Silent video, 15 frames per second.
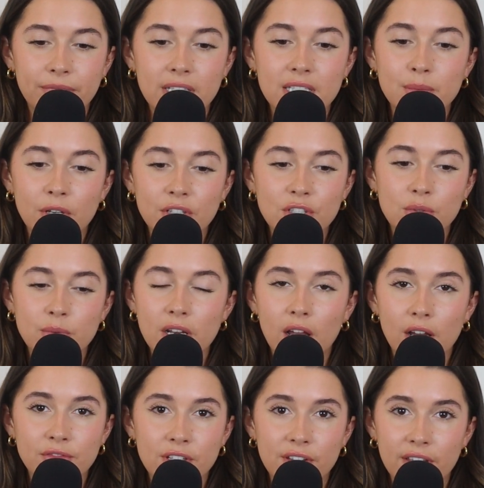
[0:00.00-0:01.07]
as much as we
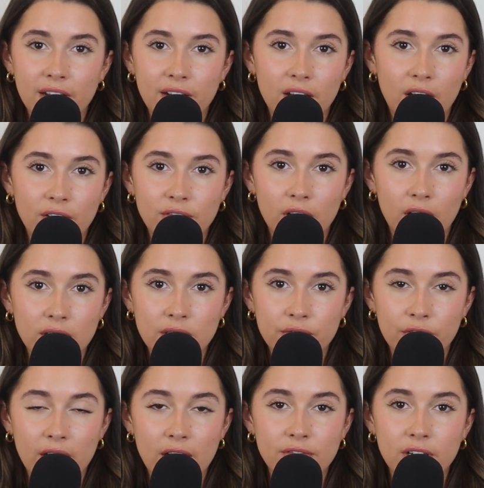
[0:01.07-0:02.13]
love to think love lasts
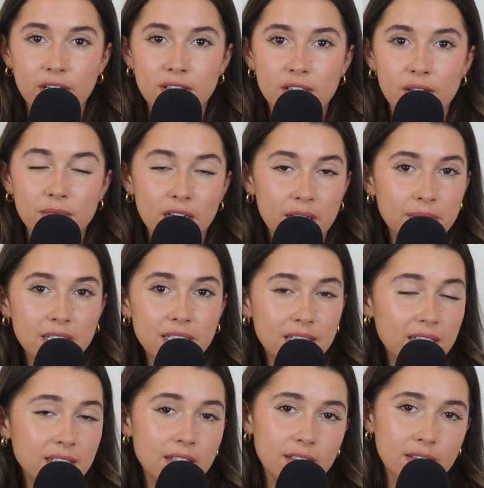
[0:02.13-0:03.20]
forever, sometimes it
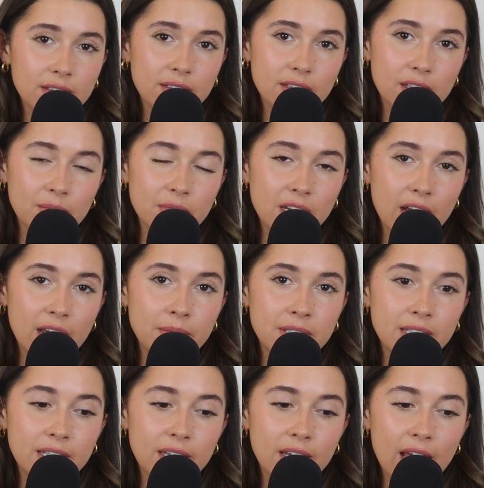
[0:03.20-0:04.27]
doesn't.
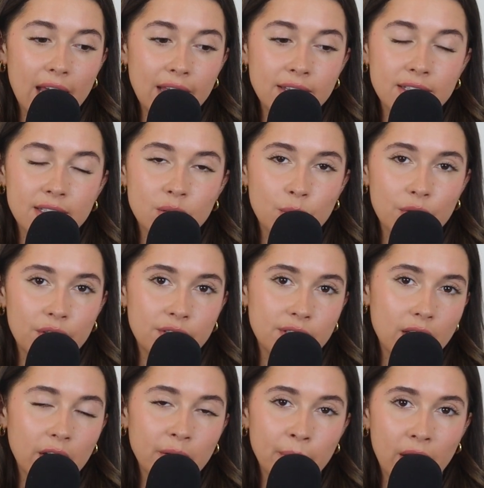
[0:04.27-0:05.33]
Sometimes it ends with a
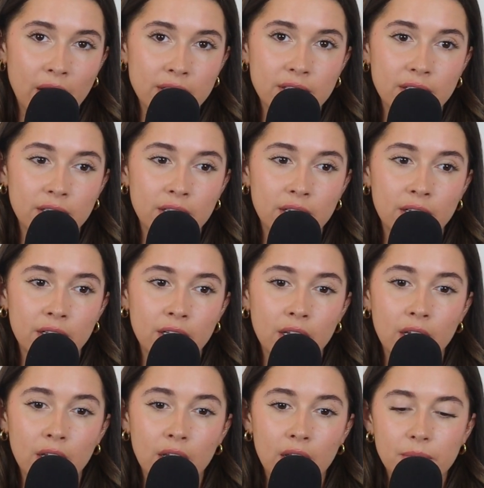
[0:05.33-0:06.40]
certain person. And
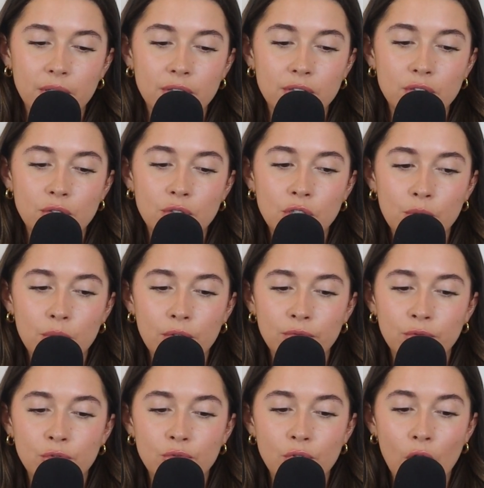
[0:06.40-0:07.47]
because you two
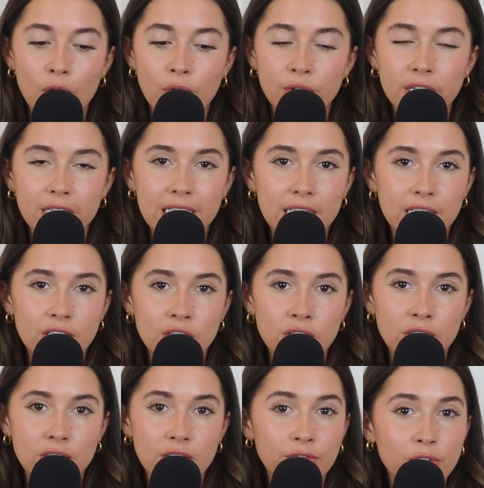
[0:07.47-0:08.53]
have grown into
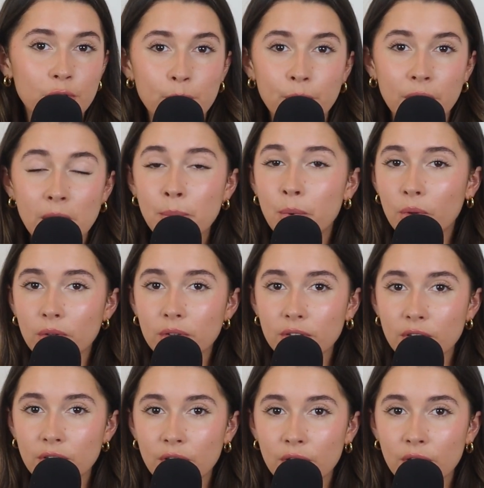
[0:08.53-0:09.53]
different people, you